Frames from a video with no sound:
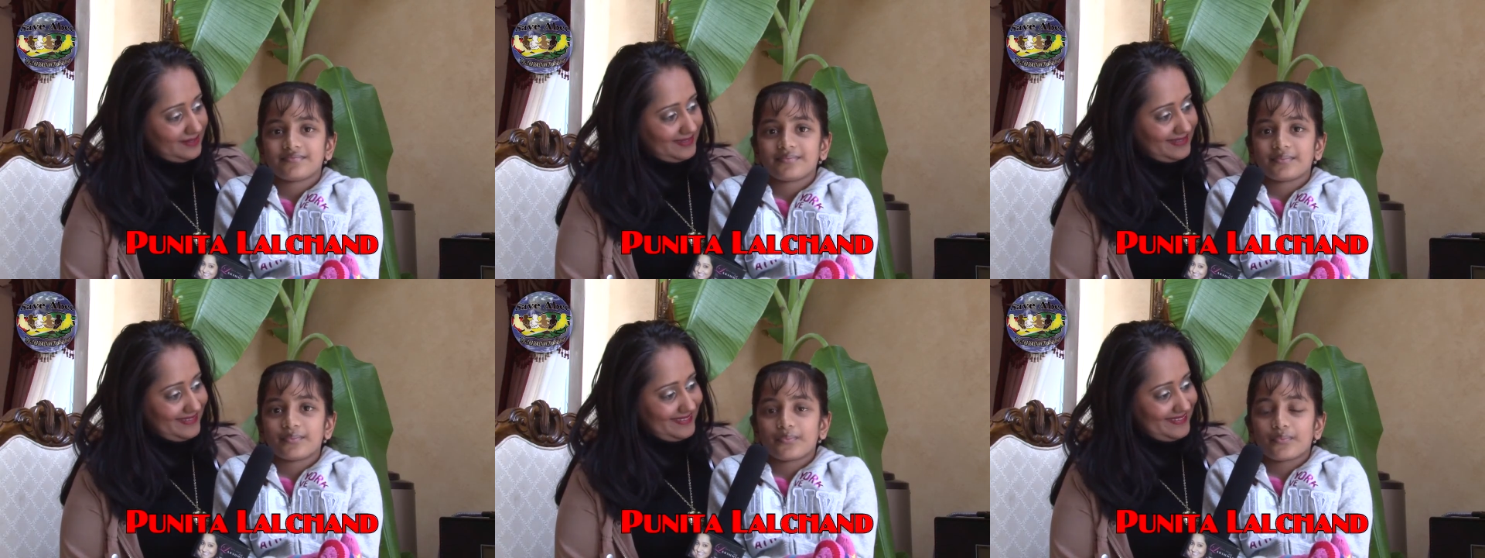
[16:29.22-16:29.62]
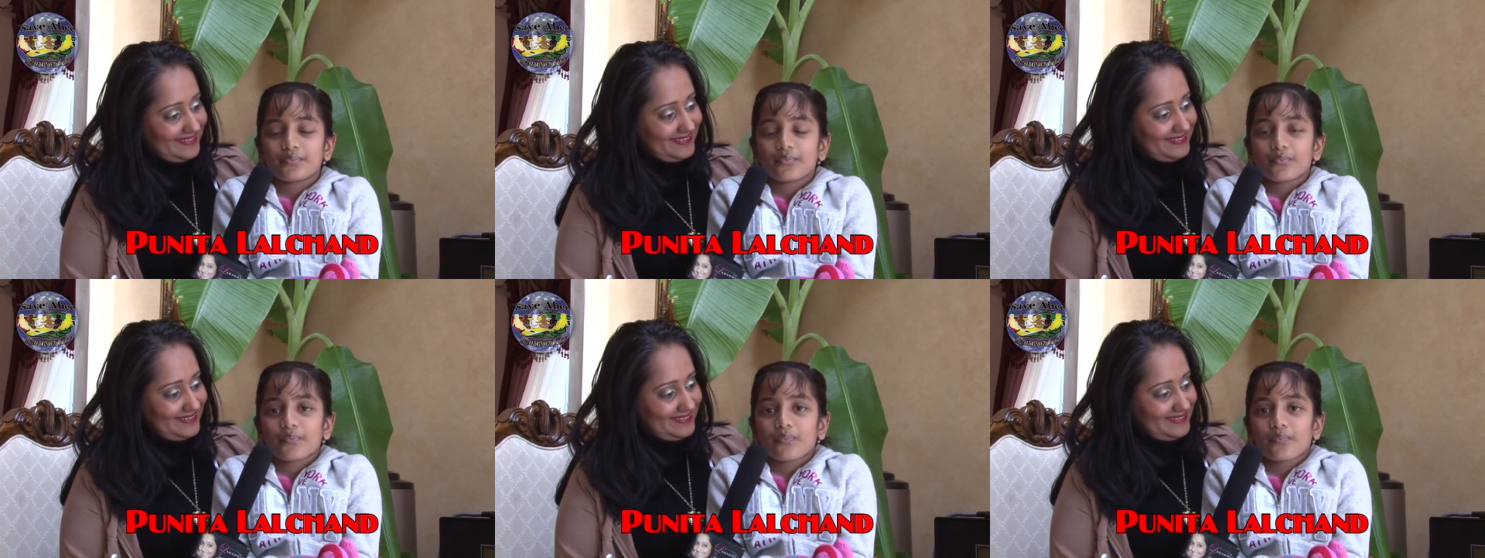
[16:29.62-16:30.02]

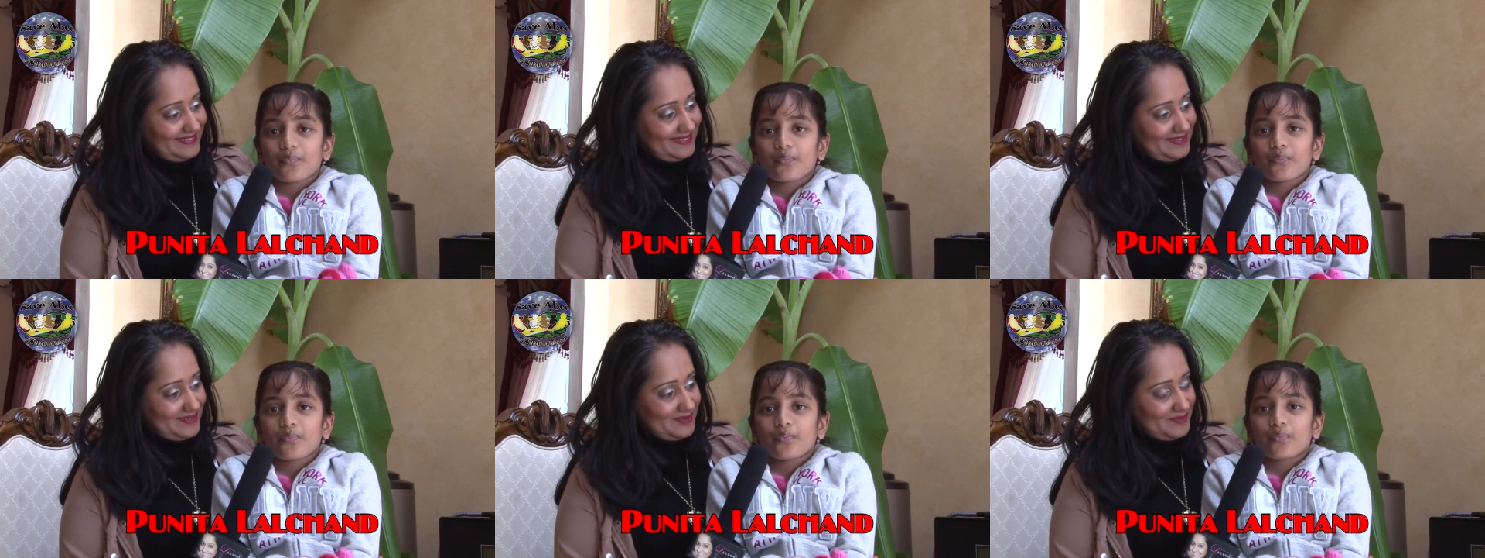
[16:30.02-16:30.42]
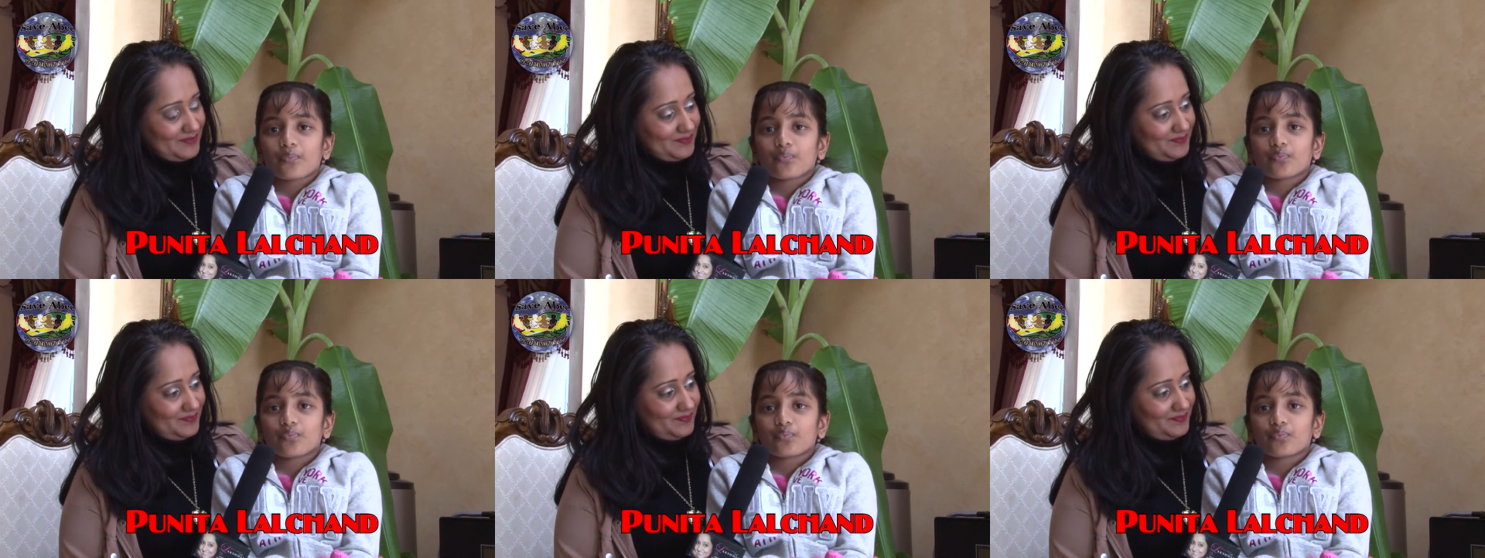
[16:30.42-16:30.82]

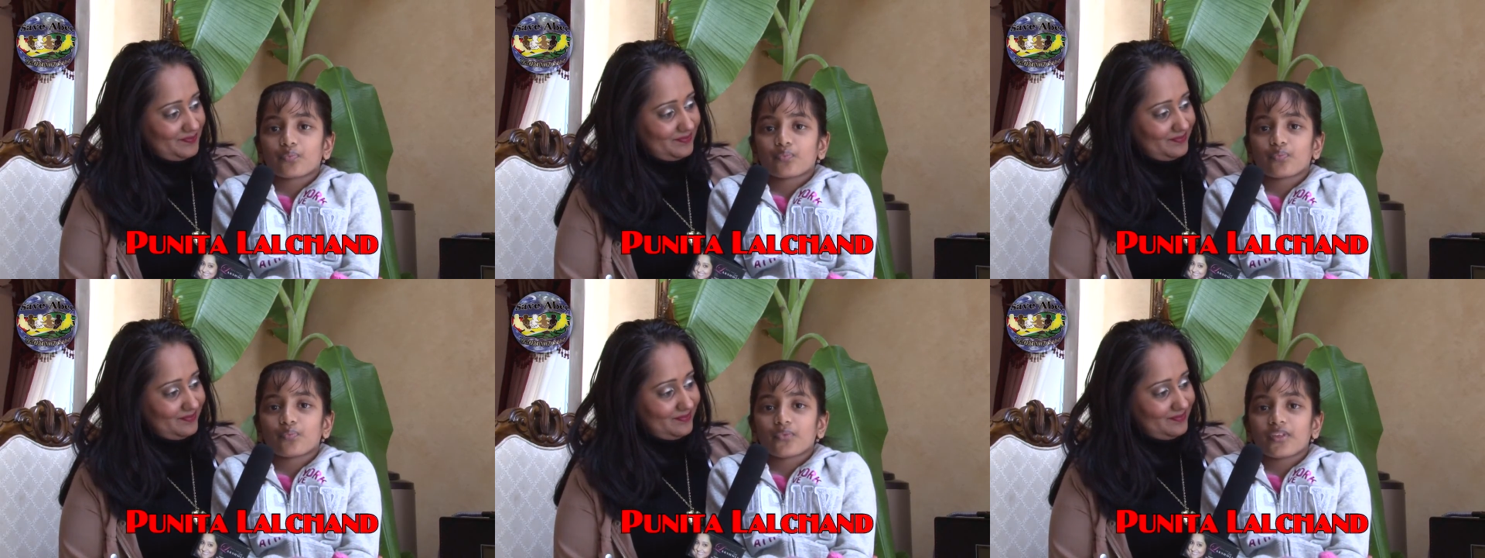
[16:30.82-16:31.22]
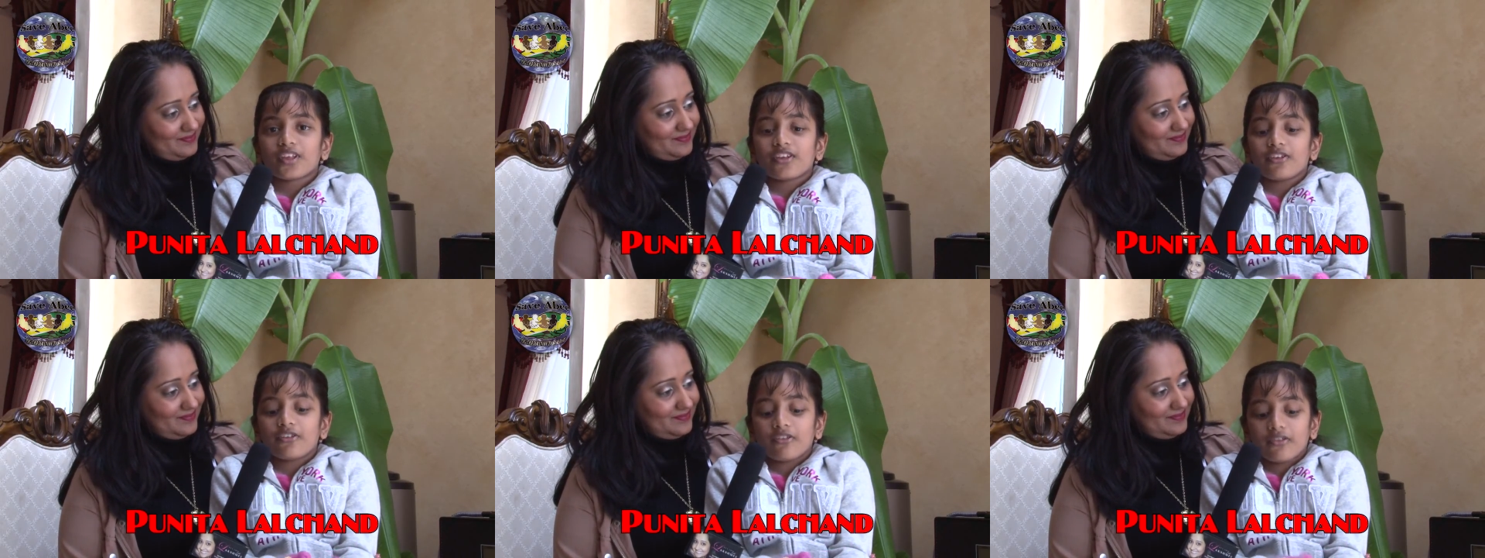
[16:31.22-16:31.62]

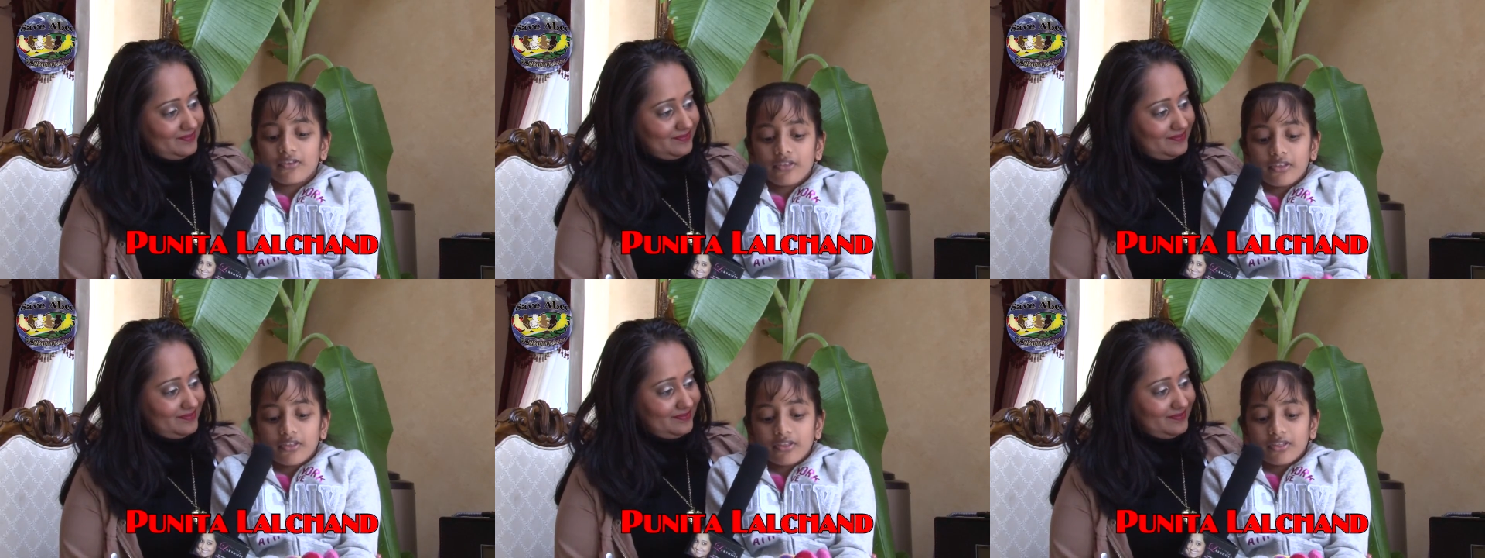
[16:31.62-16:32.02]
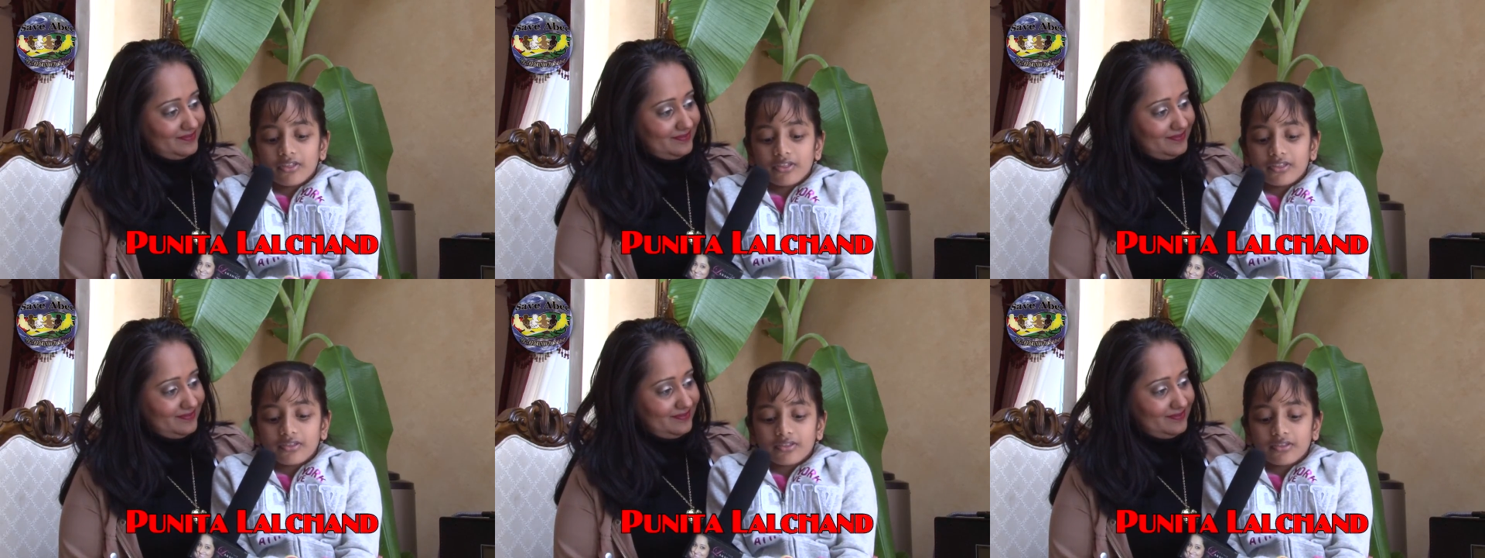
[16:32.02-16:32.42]

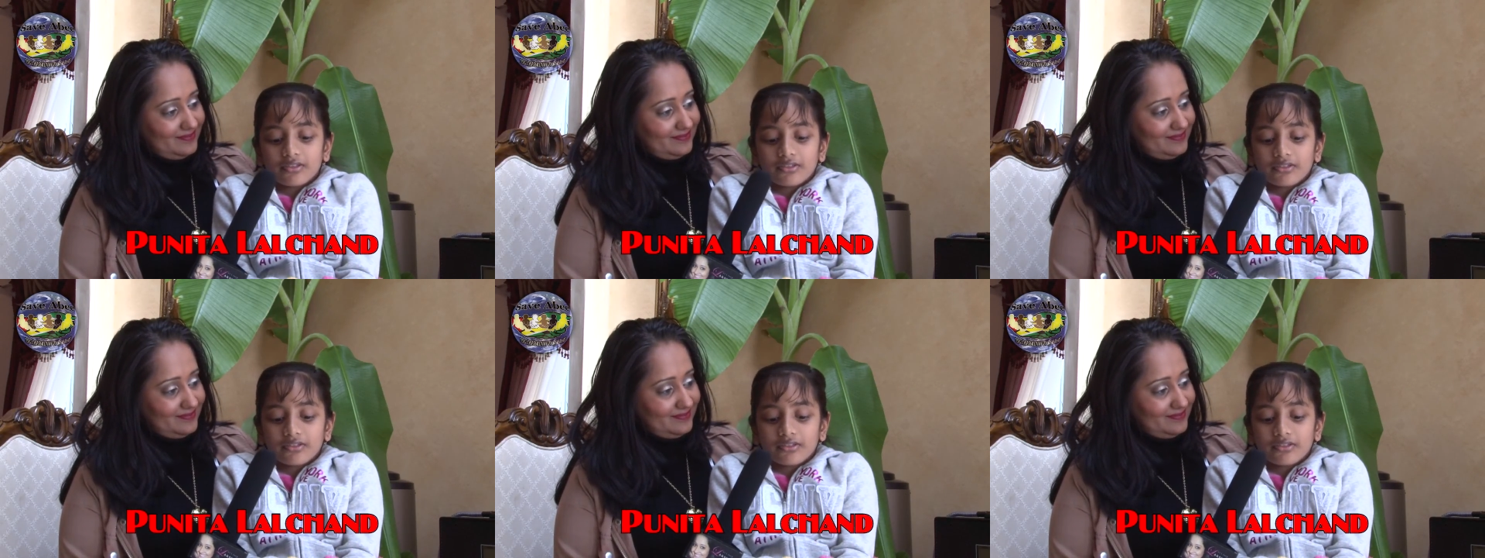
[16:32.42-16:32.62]
(no one is talking)